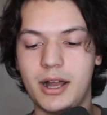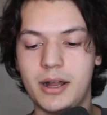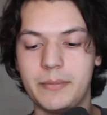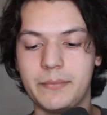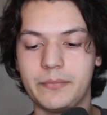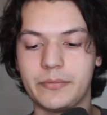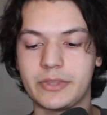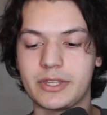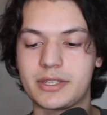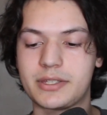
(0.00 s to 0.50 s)

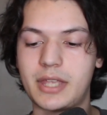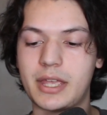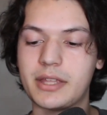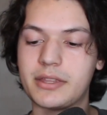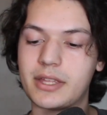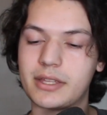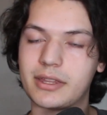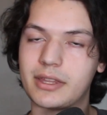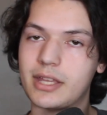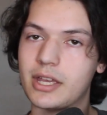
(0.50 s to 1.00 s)
stated
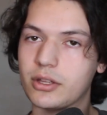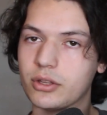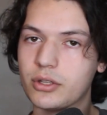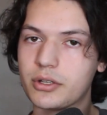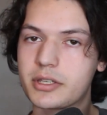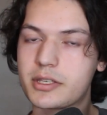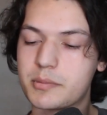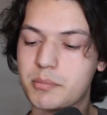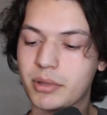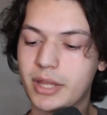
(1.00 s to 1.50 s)
that it
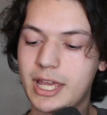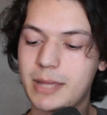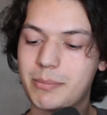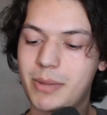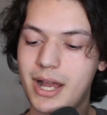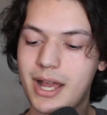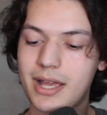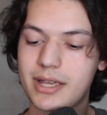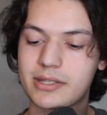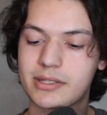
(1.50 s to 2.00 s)
looks blade
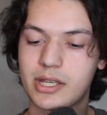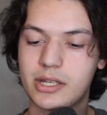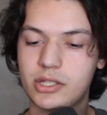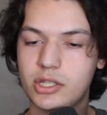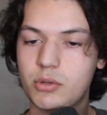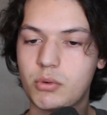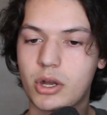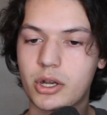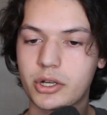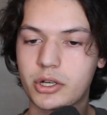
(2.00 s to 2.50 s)
biased, and you
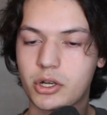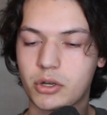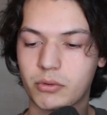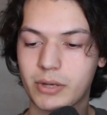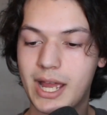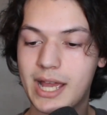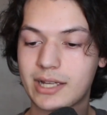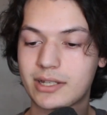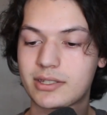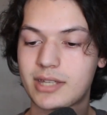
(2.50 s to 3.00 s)
are
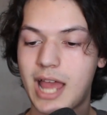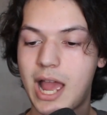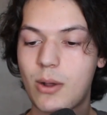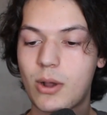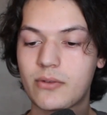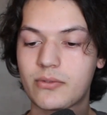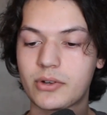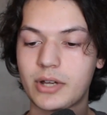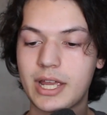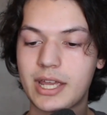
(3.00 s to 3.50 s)
correct.
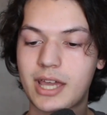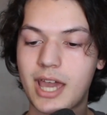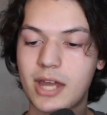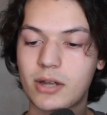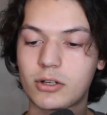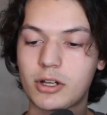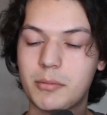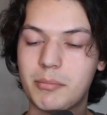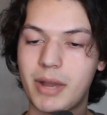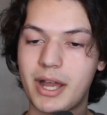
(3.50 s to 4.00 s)
However, it kind of
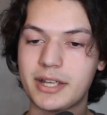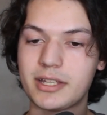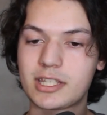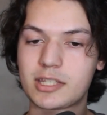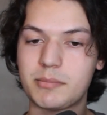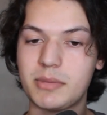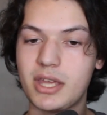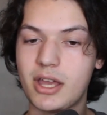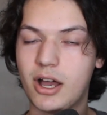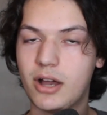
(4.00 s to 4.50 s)
reminds
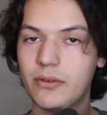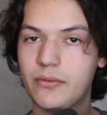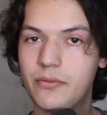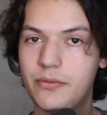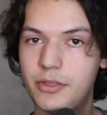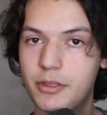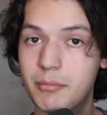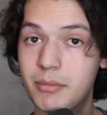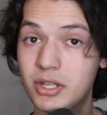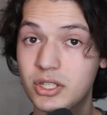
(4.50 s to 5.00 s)
me of
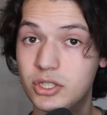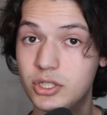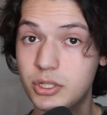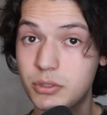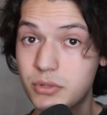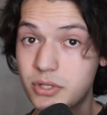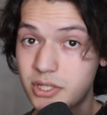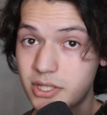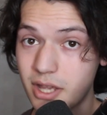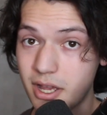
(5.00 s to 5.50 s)
the
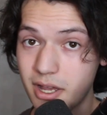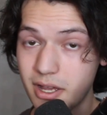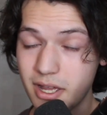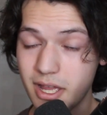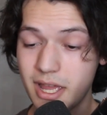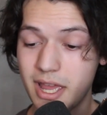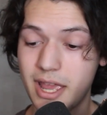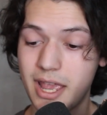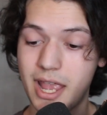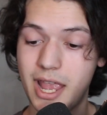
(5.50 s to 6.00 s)
Medusa
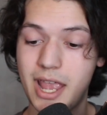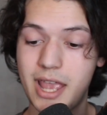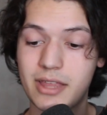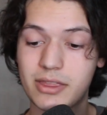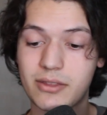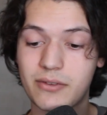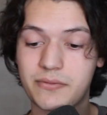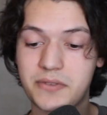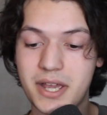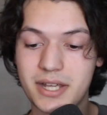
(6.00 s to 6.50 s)
in the
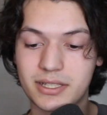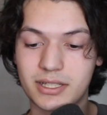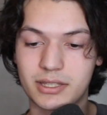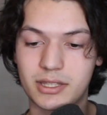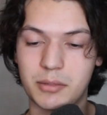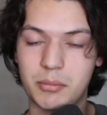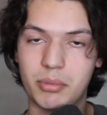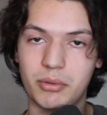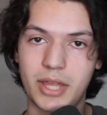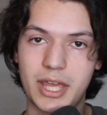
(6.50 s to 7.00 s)
fact that the
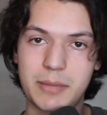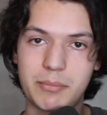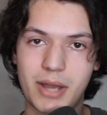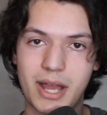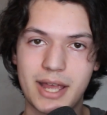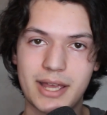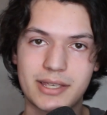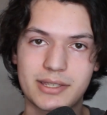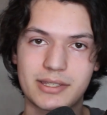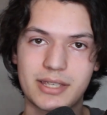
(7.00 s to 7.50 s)
blade
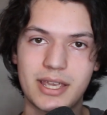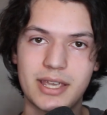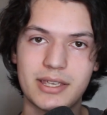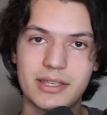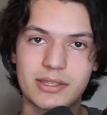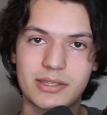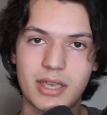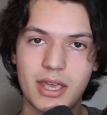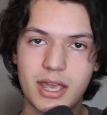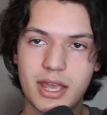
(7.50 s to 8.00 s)
bias is
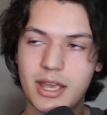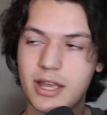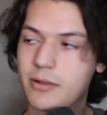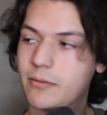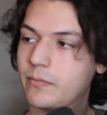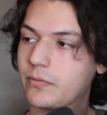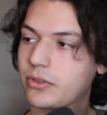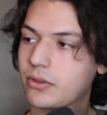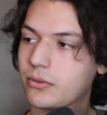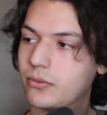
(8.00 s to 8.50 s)

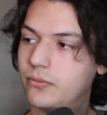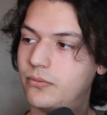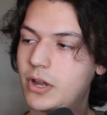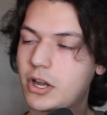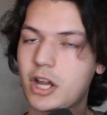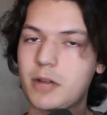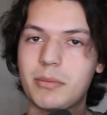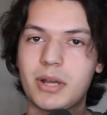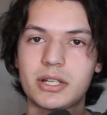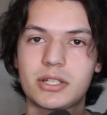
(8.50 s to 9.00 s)
very
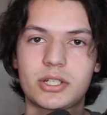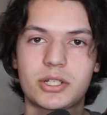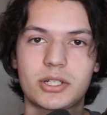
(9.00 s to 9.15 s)
much